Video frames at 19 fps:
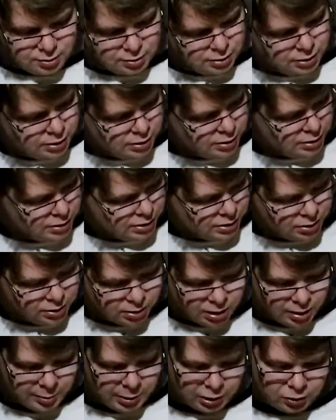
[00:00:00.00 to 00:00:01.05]
And,
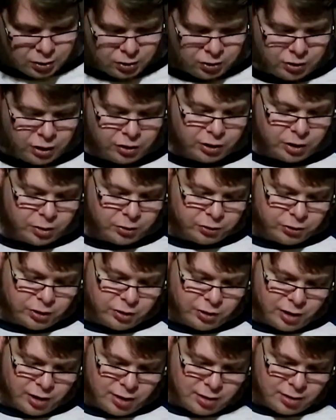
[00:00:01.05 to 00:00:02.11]
alright, make sure there's nothing else
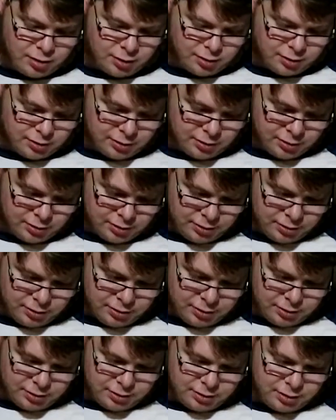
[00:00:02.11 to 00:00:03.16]
in there.
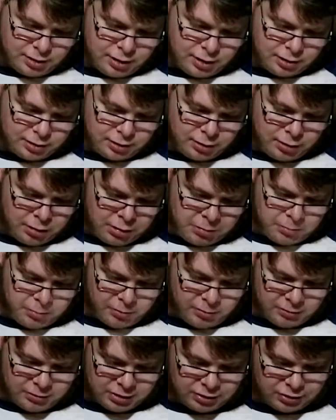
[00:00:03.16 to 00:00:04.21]
Alright, huh.
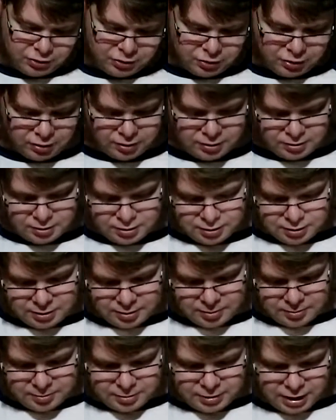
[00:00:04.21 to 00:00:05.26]
It's
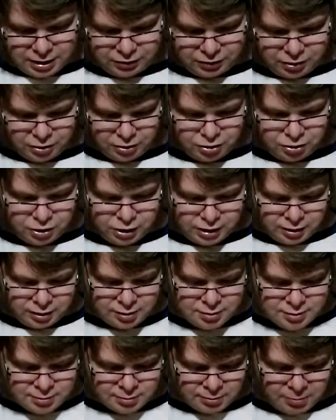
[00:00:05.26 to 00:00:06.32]
nice and
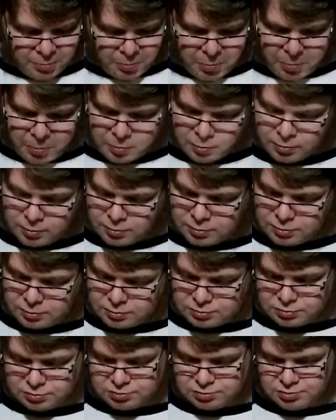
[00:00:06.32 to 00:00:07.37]
thin.
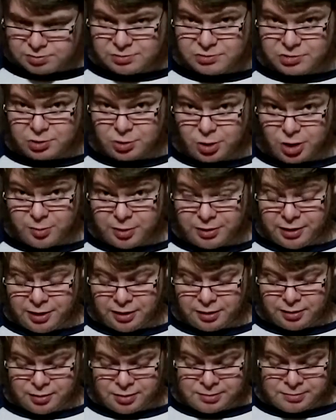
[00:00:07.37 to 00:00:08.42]
Screen
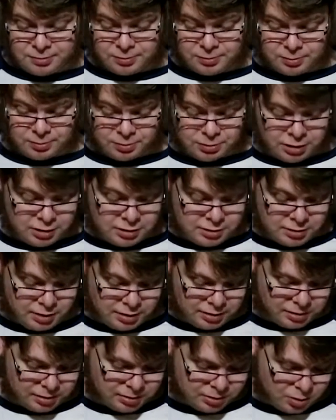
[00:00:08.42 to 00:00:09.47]
protector. Okay,
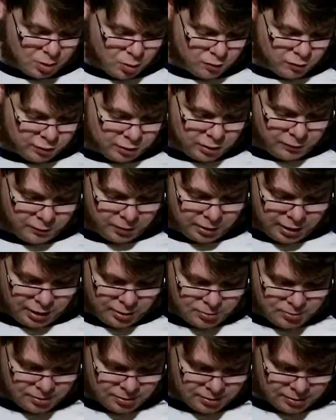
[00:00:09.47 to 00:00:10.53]
go over there for
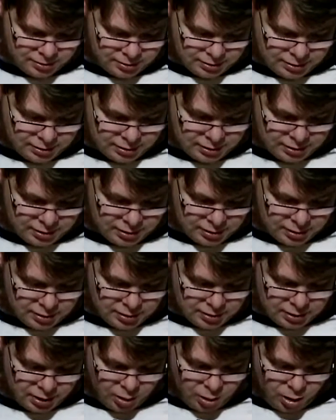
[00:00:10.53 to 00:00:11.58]
now.
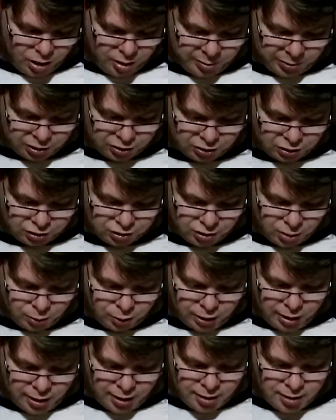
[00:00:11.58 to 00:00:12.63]
Not really that much to show
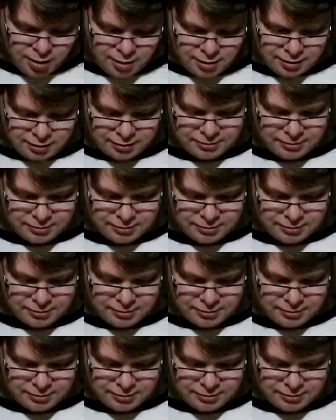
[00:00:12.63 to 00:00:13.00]
there.